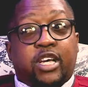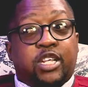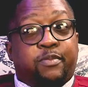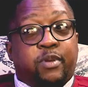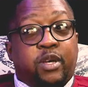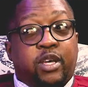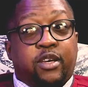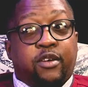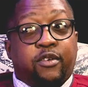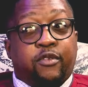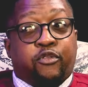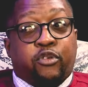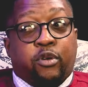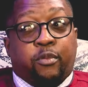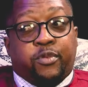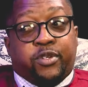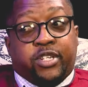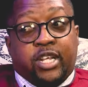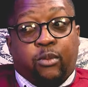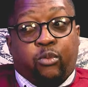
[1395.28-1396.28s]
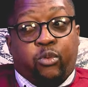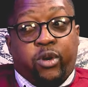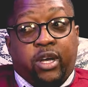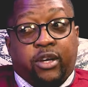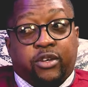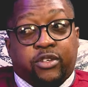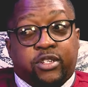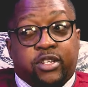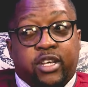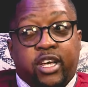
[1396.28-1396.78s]
must be from somewhere
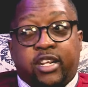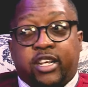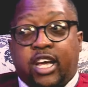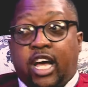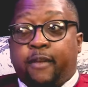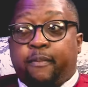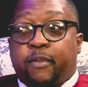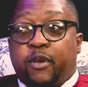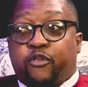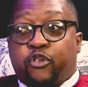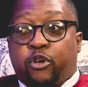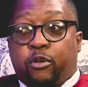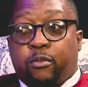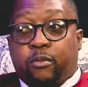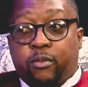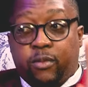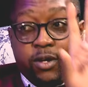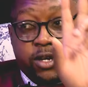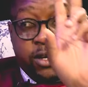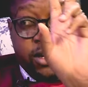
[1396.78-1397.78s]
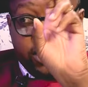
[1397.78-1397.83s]
else. It can't be from,